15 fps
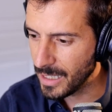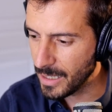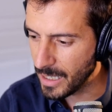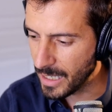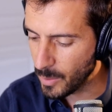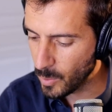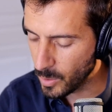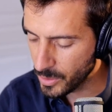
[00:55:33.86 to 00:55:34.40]
I,
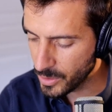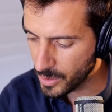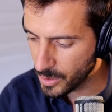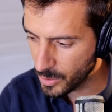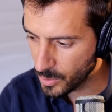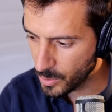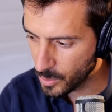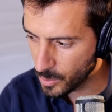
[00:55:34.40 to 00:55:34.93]
I want
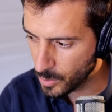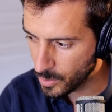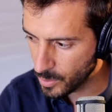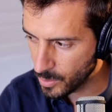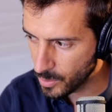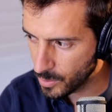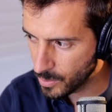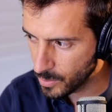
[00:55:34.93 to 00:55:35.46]
to
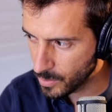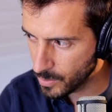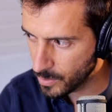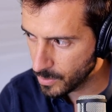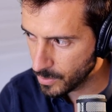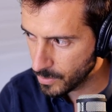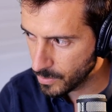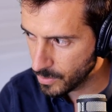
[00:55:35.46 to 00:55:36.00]

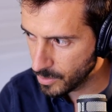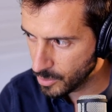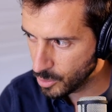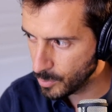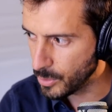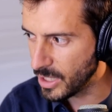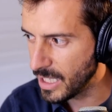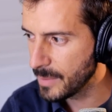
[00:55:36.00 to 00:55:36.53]

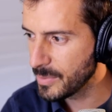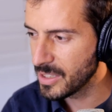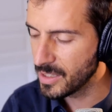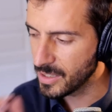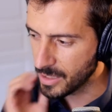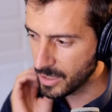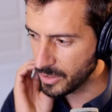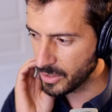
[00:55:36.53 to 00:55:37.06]
to perhaps
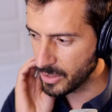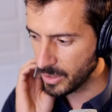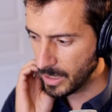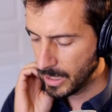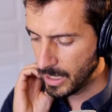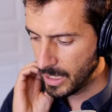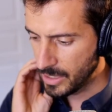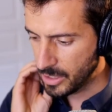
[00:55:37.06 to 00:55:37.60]
discuss
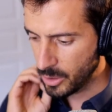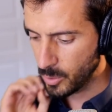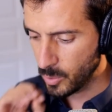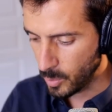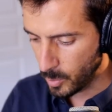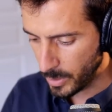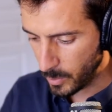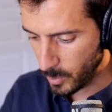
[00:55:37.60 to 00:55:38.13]
so
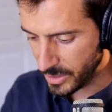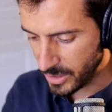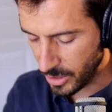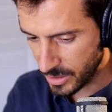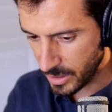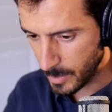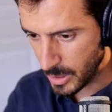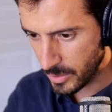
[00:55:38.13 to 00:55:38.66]
we, we
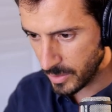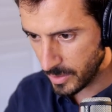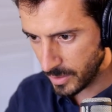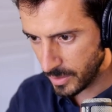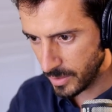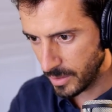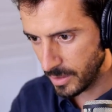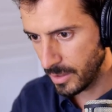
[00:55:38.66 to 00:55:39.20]
talked
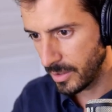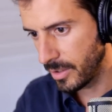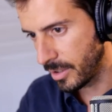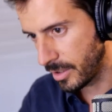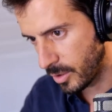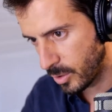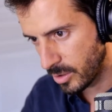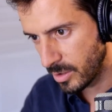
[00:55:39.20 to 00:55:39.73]
about
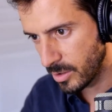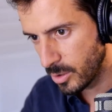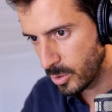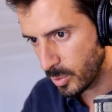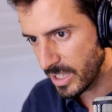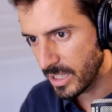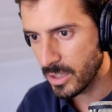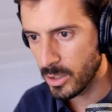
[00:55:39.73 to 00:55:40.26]
the
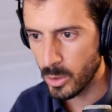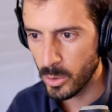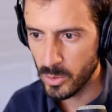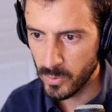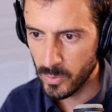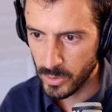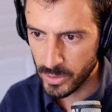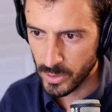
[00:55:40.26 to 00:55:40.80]
green
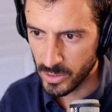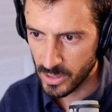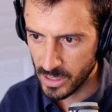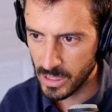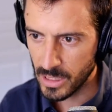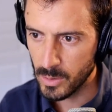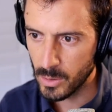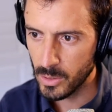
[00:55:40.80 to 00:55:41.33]
growth versus
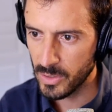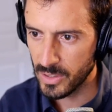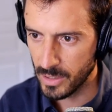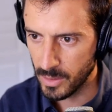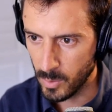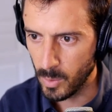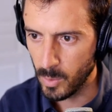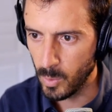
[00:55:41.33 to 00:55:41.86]
degrowth
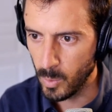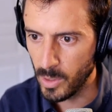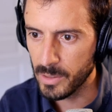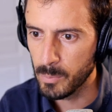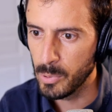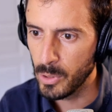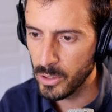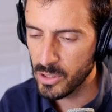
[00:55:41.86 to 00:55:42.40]
and
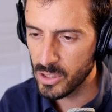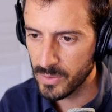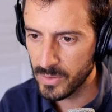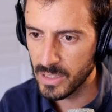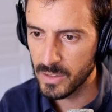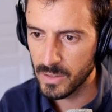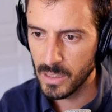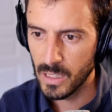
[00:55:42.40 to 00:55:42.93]
what parts of
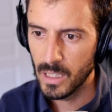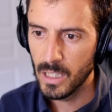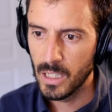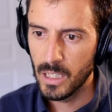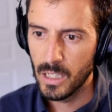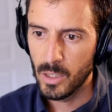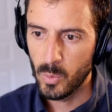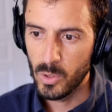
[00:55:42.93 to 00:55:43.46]
it
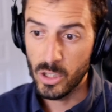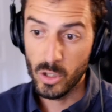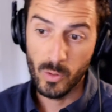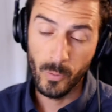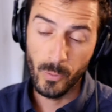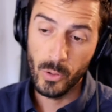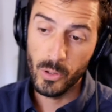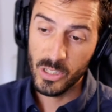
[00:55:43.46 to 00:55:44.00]
we
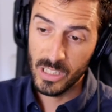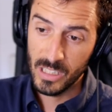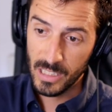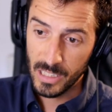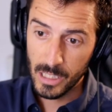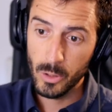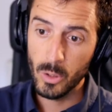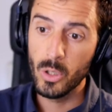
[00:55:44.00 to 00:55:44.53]
should first
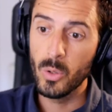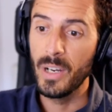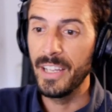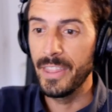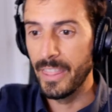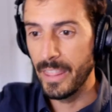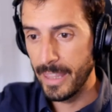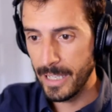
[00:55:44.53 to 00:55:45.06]
degrow
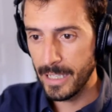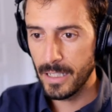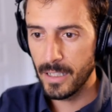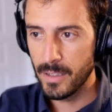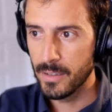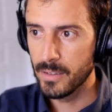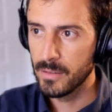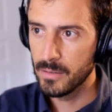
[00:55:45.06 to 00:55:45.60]
and
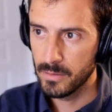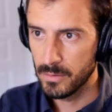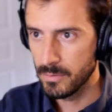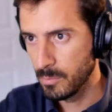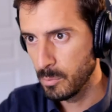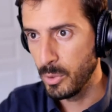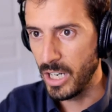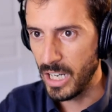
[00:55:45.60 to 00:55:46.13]
then
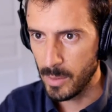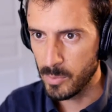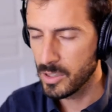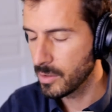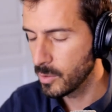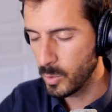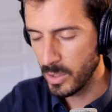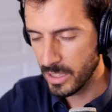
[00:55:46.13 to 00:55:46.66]

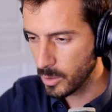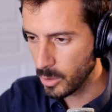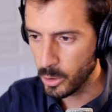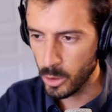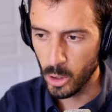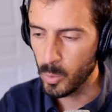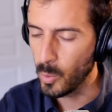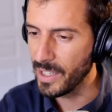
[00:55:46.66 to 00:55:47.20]
perhaps green
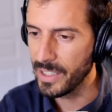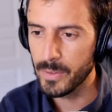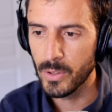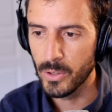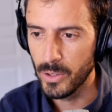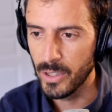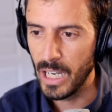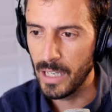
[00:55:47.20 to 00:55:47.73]
grow or
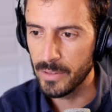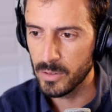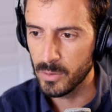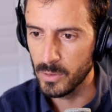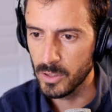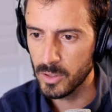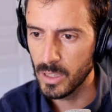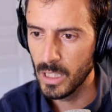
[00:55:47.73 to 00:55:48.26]
whatever
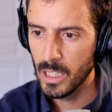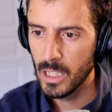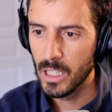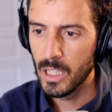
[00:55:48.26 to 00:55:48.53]
afterwards